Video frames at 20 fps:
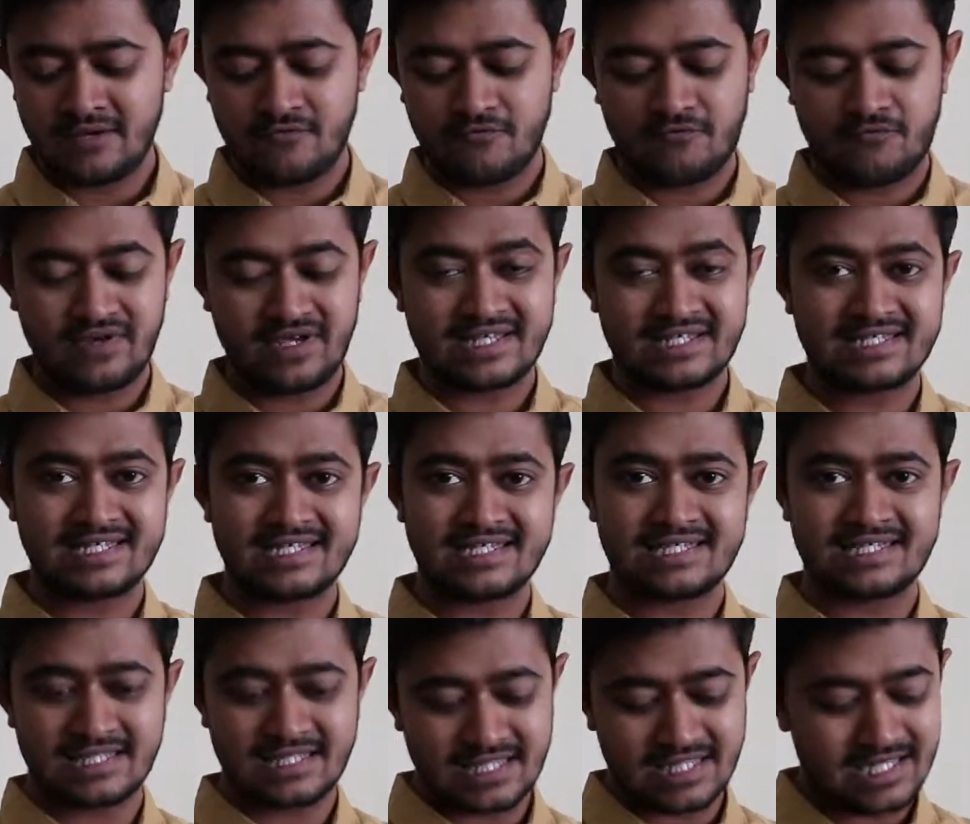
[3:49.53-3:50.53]

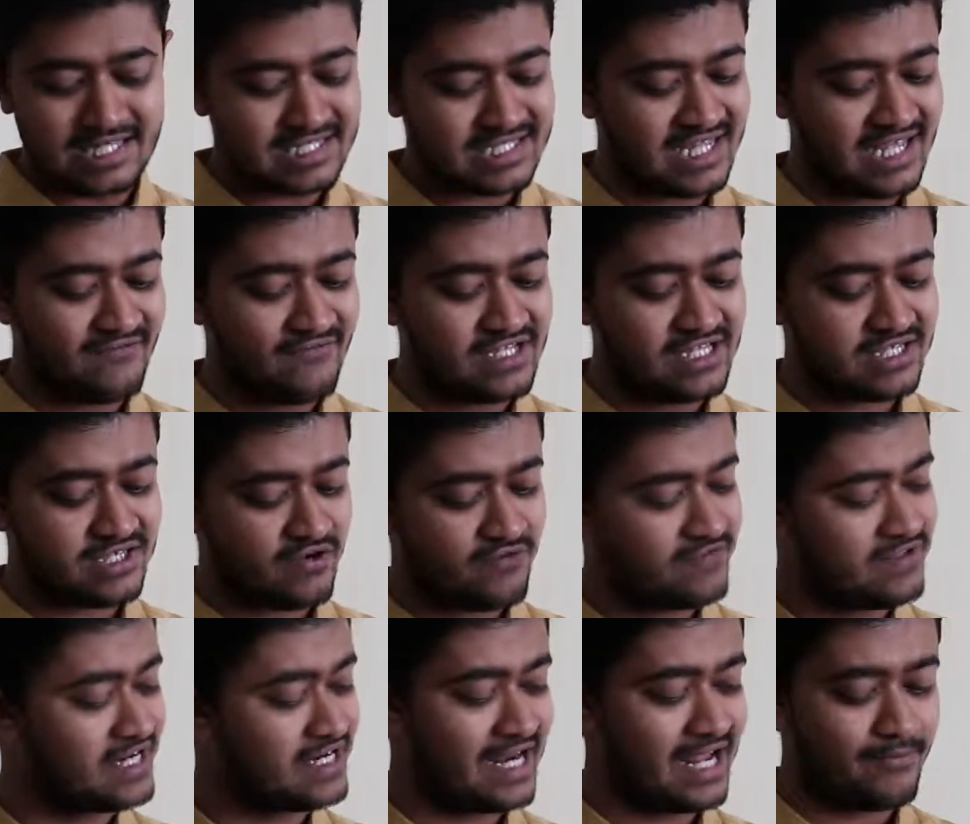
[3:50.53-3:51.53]
fixes these levels
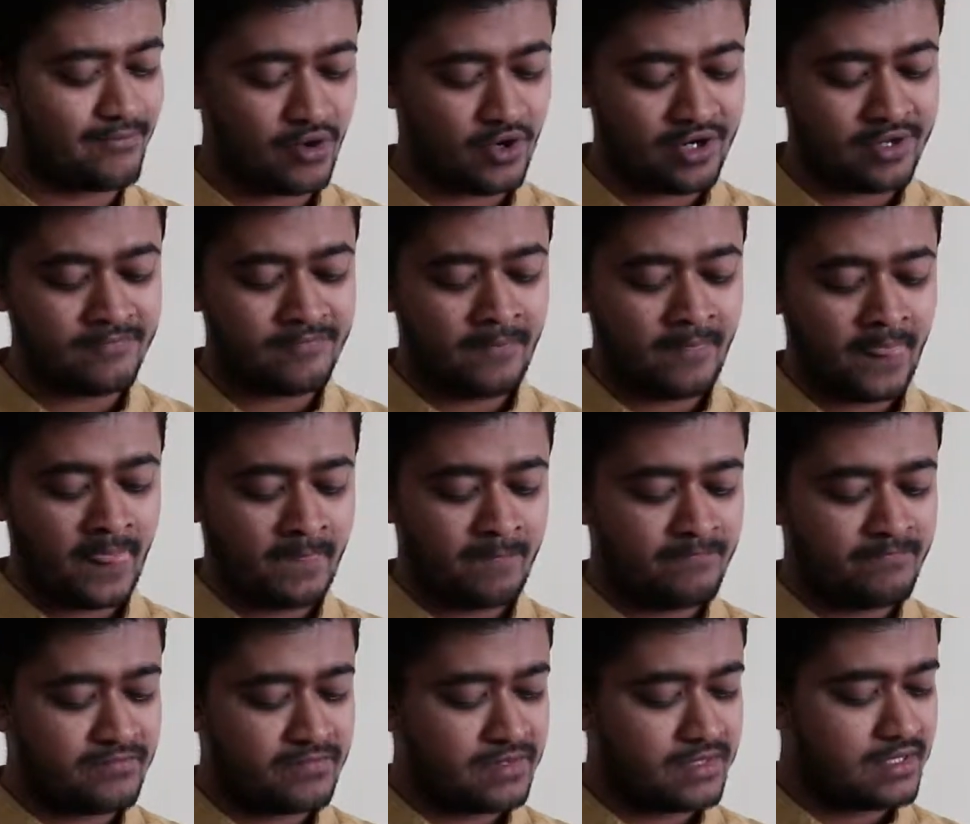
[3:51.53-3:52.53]
of the tripod.
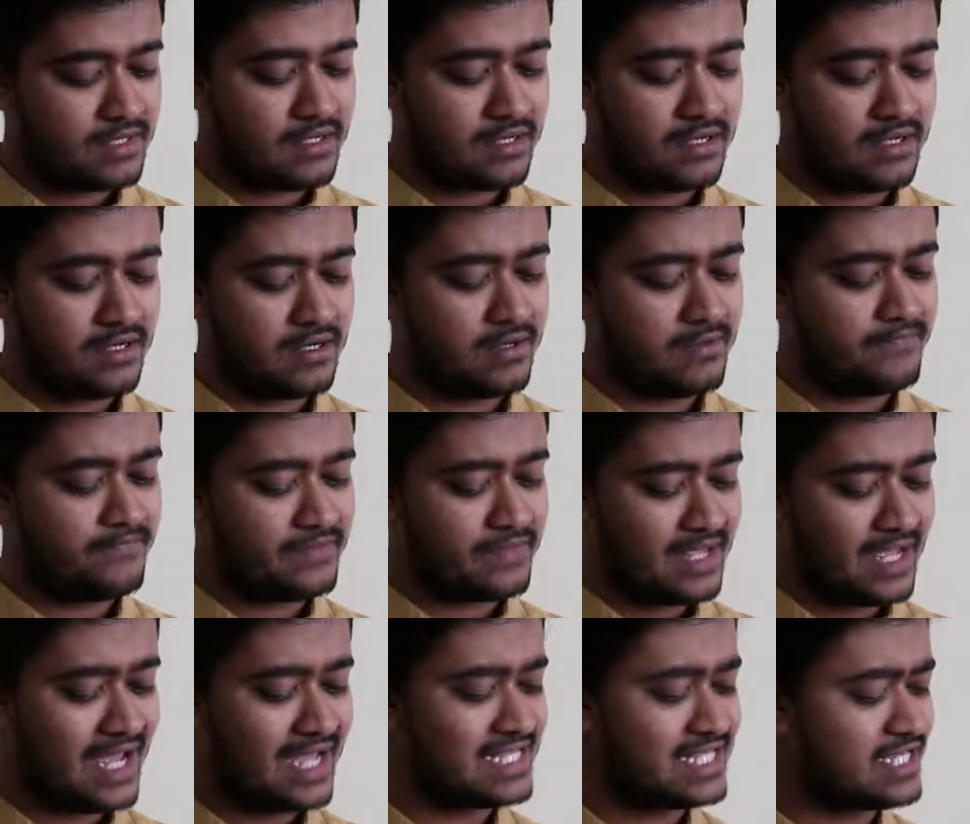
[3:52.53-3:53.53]

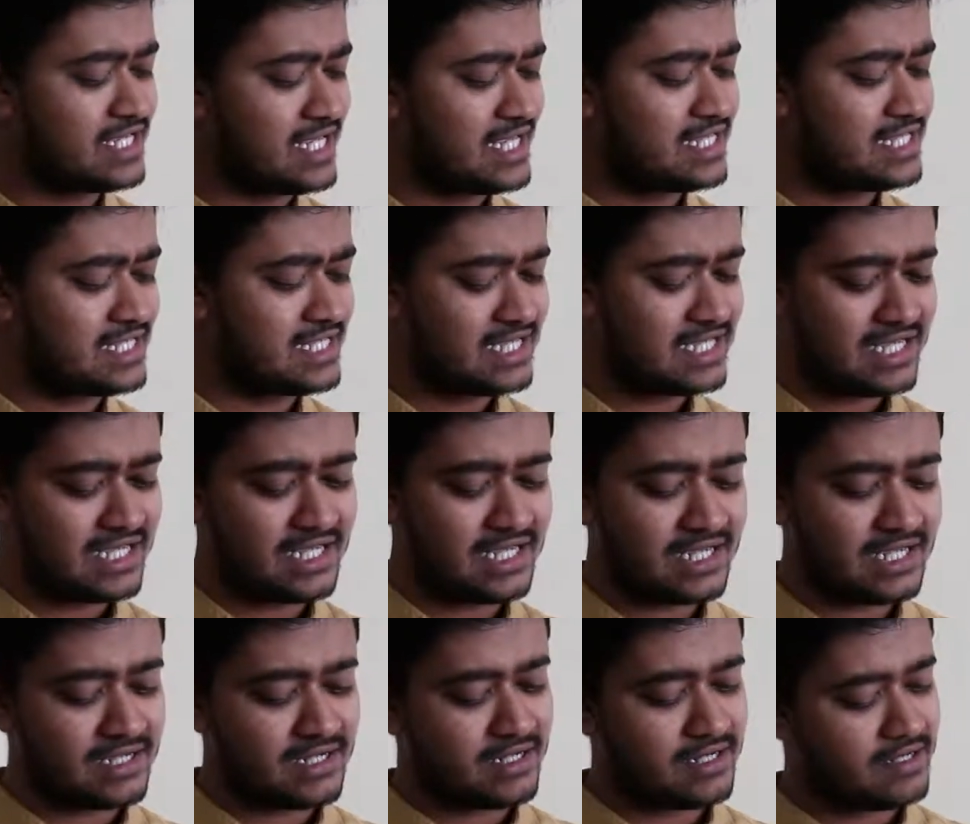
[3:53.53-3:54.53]
As you can
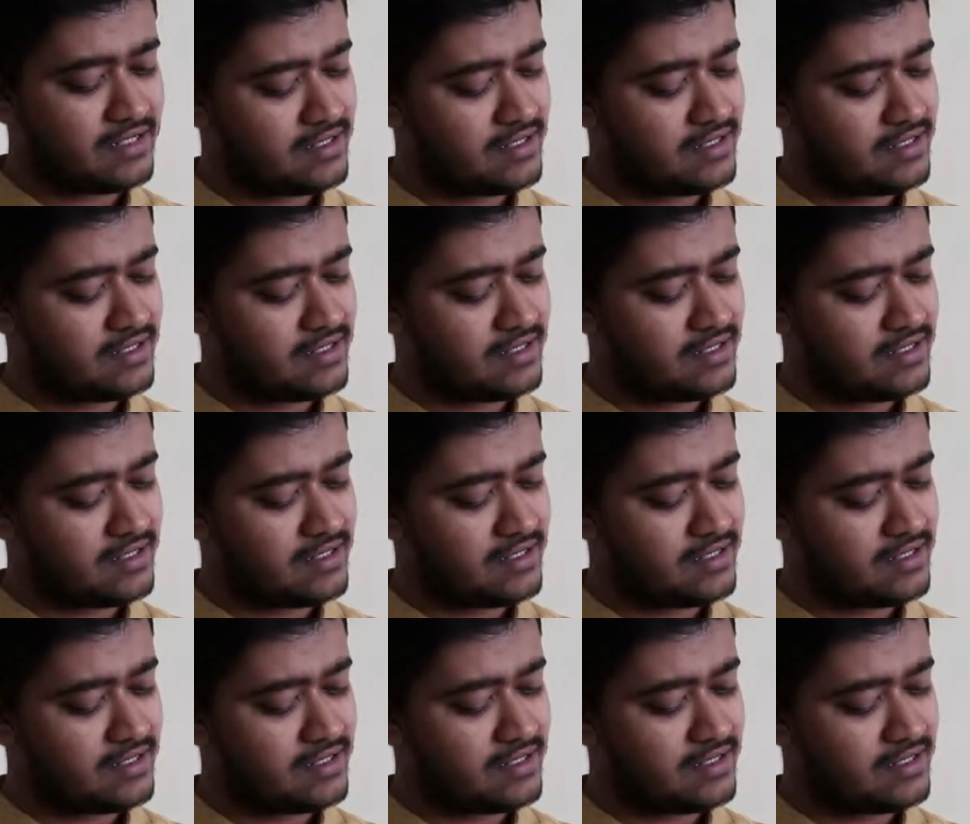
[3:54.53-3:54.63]
see,